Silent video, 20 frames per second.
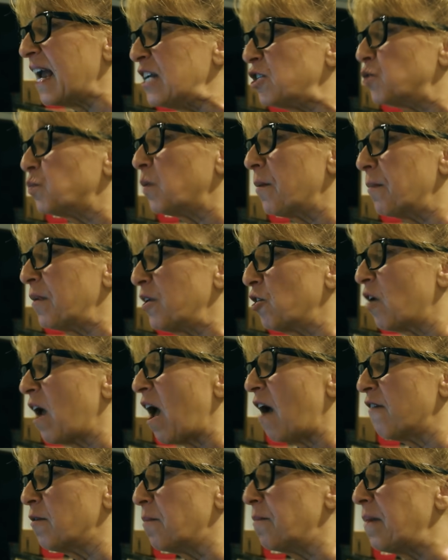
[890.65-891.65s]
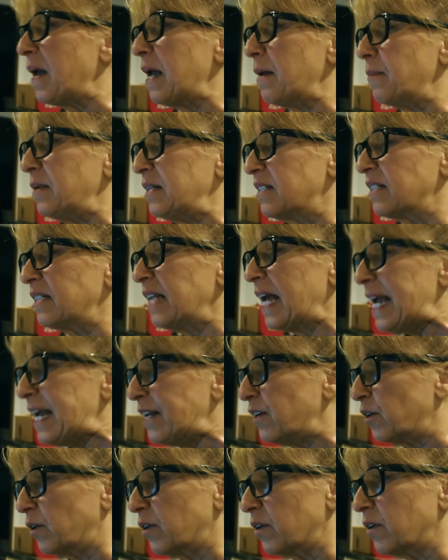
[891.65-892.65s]
nowadays women are having babies
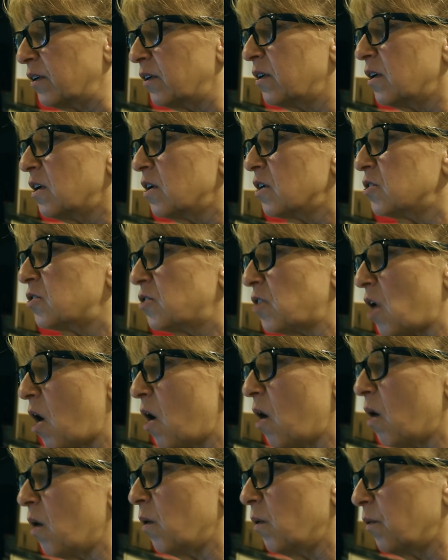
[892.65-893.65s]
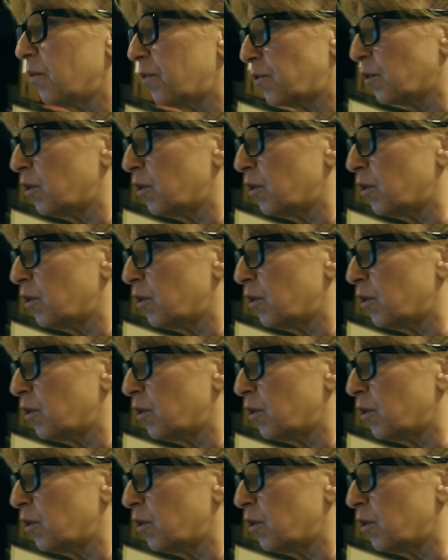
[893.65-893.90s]
later, so